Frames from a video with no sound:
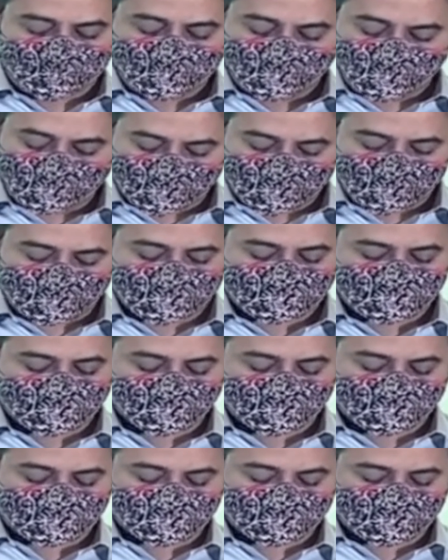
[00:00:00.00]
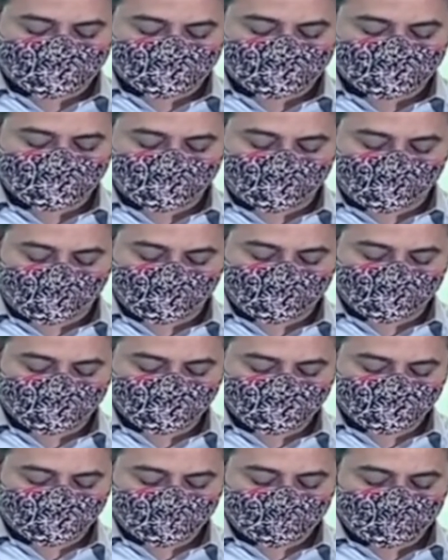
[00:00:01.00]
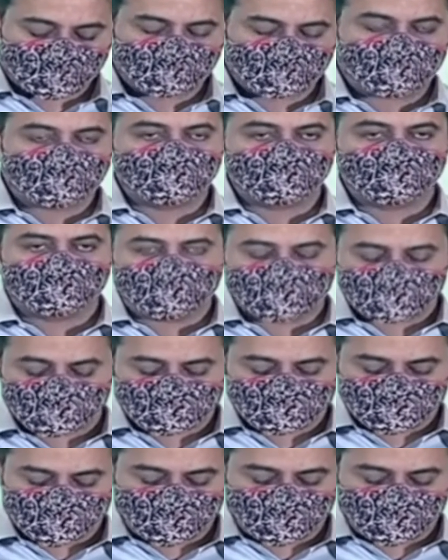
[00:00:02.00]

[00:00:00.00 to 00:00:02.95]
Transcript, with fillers: world-class infrastructure support, and unmatched